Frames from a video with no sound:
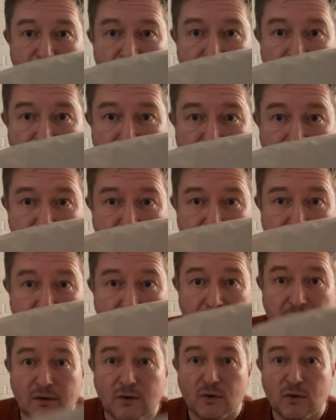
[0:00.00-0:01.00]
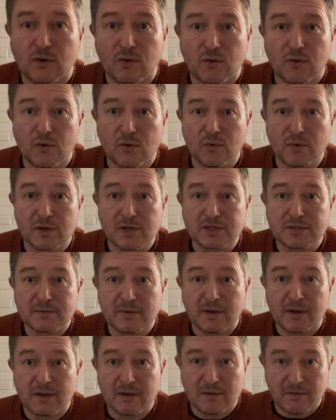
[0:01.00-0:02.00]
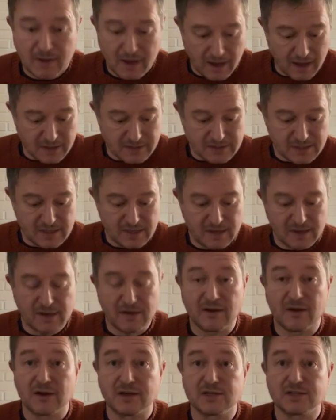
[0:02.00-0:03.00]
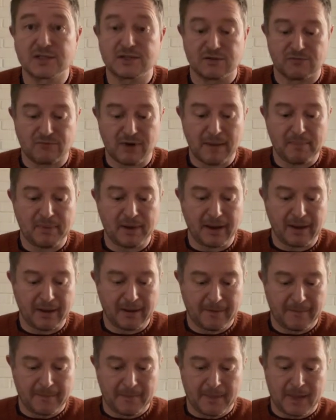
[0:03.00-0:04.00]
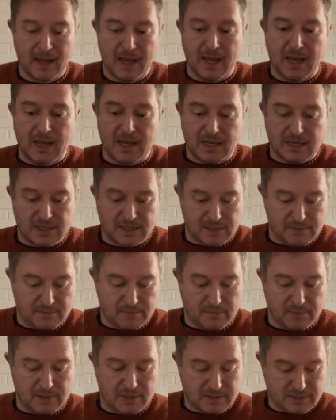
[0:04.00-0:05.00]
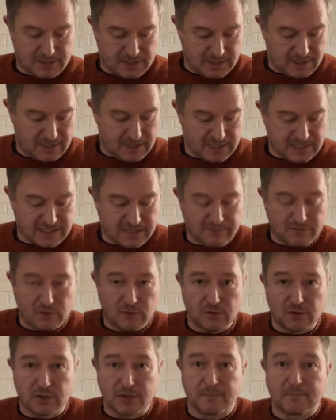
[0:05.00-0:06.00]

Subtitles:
First Pat-rn always has nice wrapping, but let's have a look.